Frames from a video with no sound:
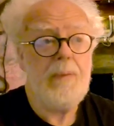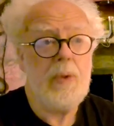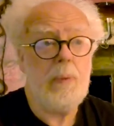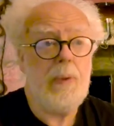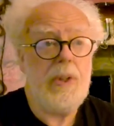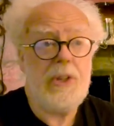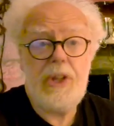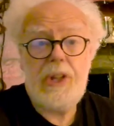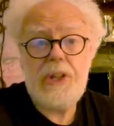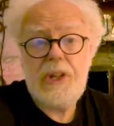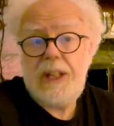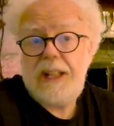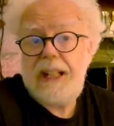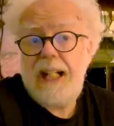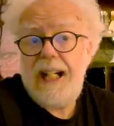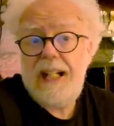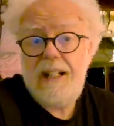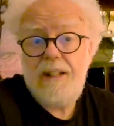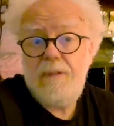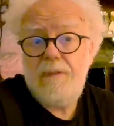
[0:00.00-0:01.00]
which is
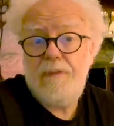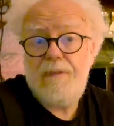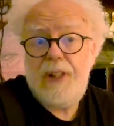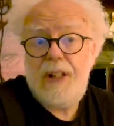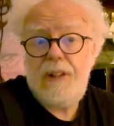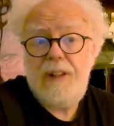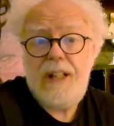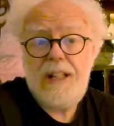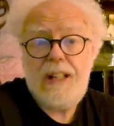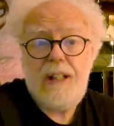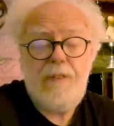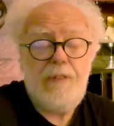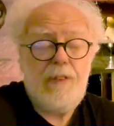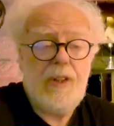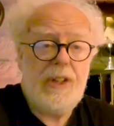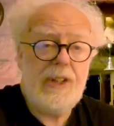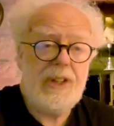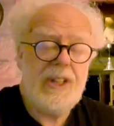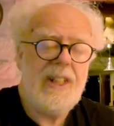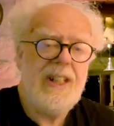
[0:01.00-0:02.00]
again very
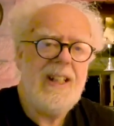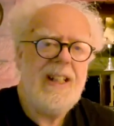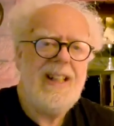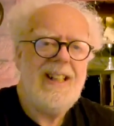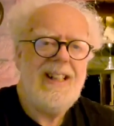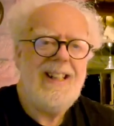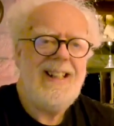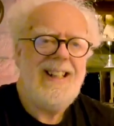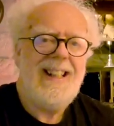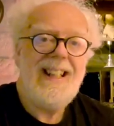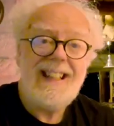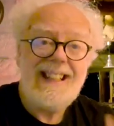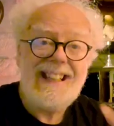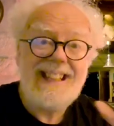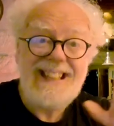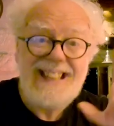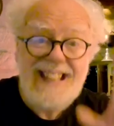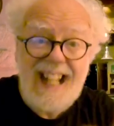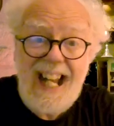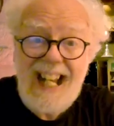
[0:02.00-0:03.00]
different.
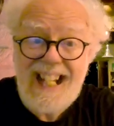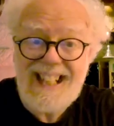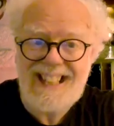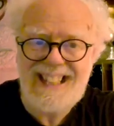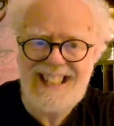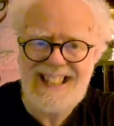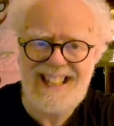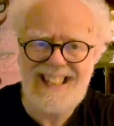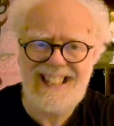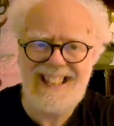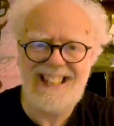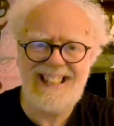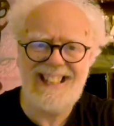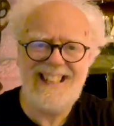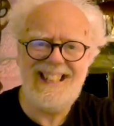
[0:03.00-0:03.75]
Yes!